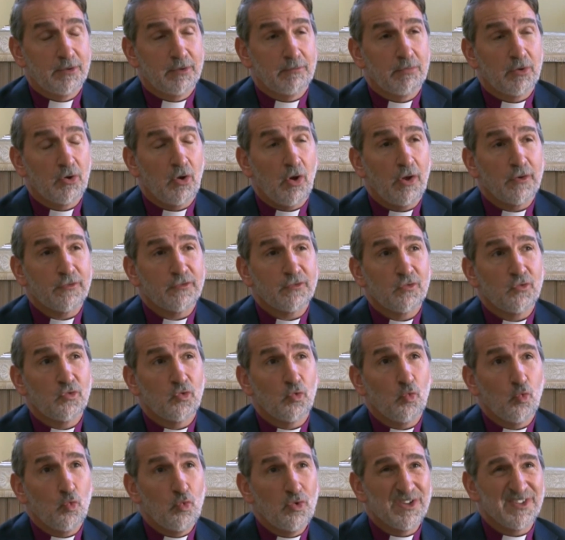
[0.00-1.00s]
But also
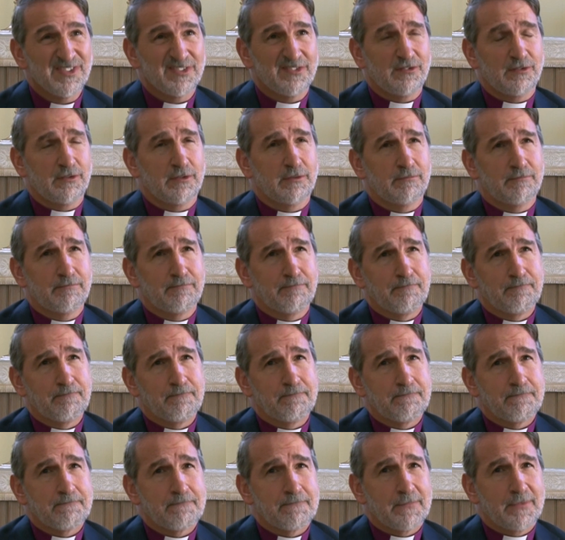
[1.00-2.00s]
the wisdom
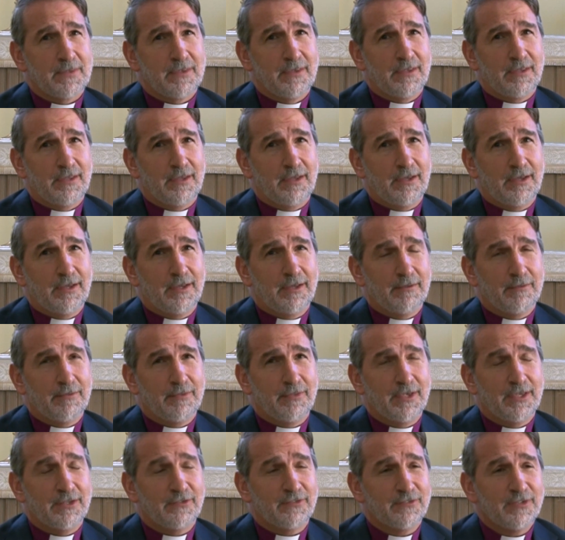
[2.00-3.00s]

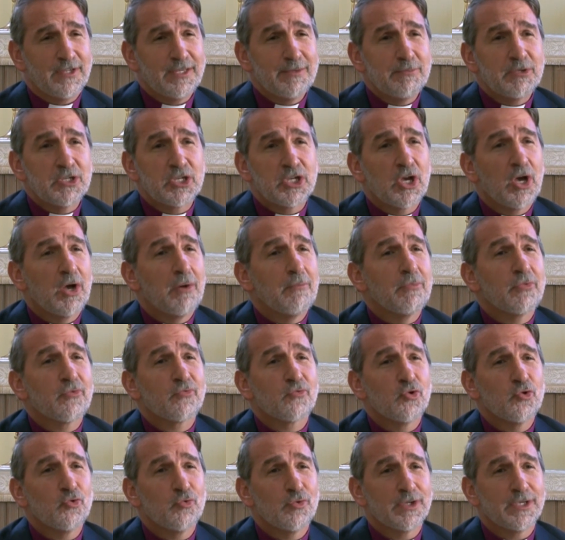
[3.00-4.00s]
that seemed to come
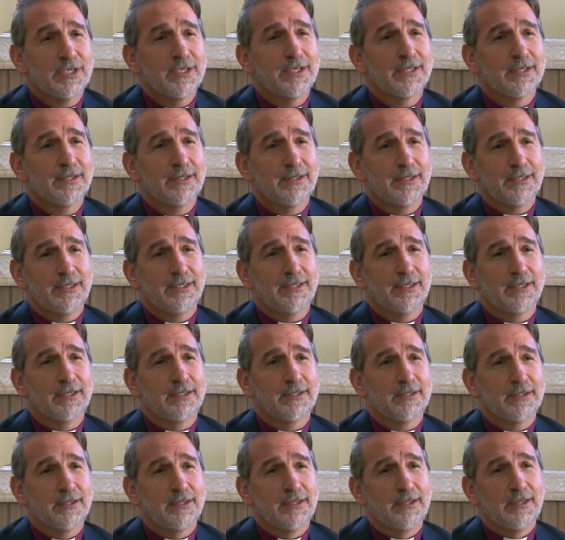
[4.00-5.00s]
through again and
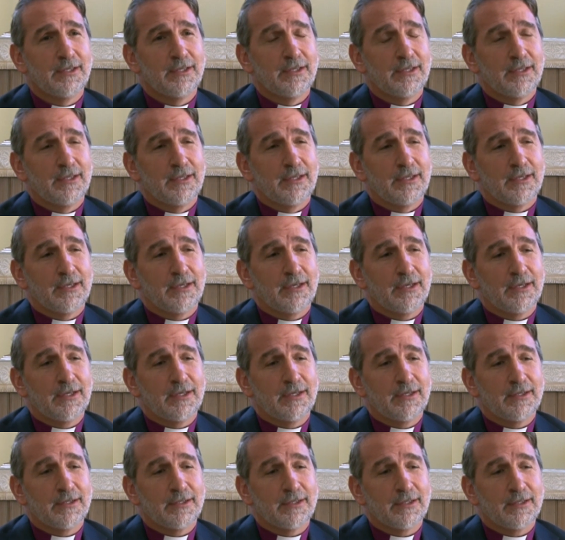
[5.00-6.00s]
again,
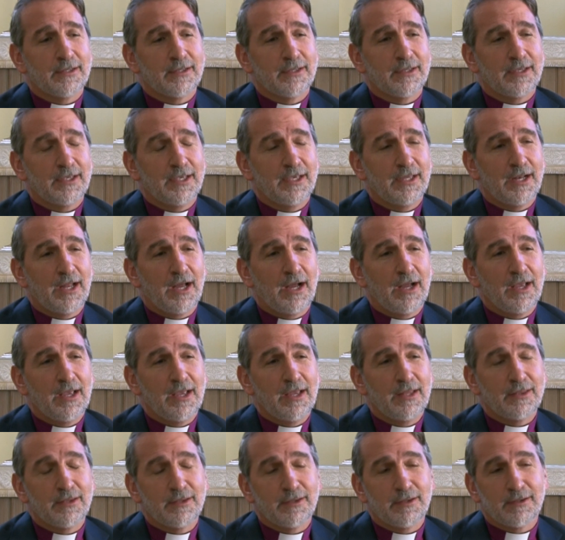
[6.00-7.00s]

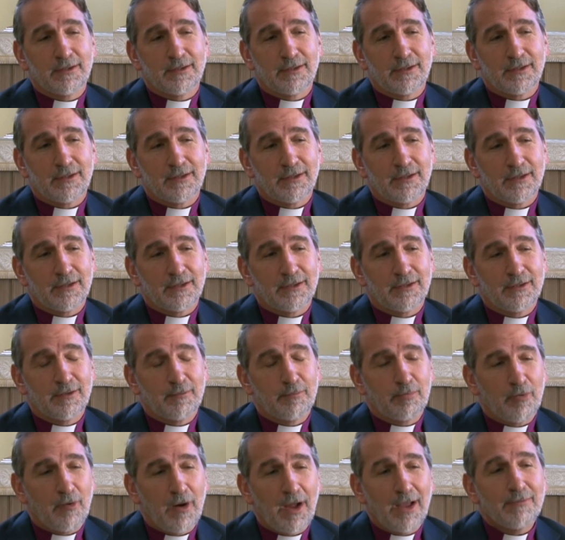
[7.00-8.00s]
and
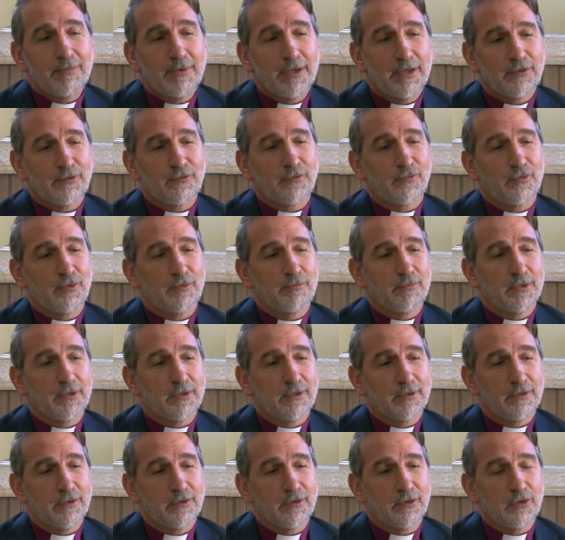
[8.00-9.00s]
the primates from
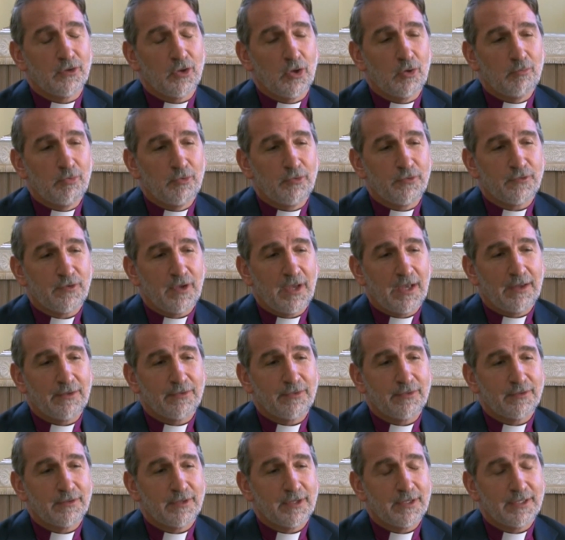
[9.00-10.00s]
the Global
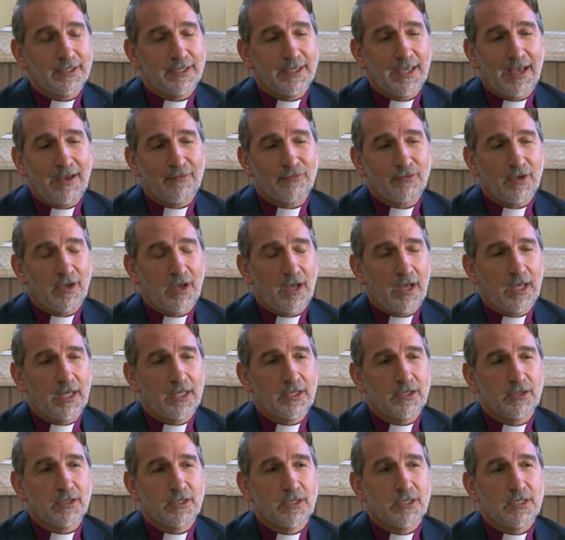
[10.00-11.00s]
South and
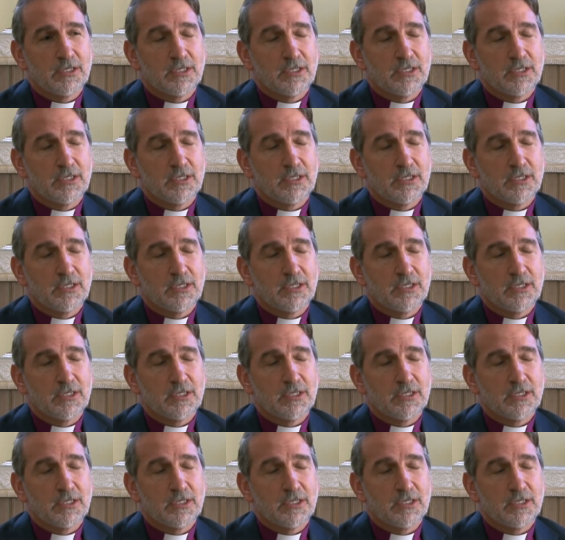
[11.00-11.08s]
GAFCON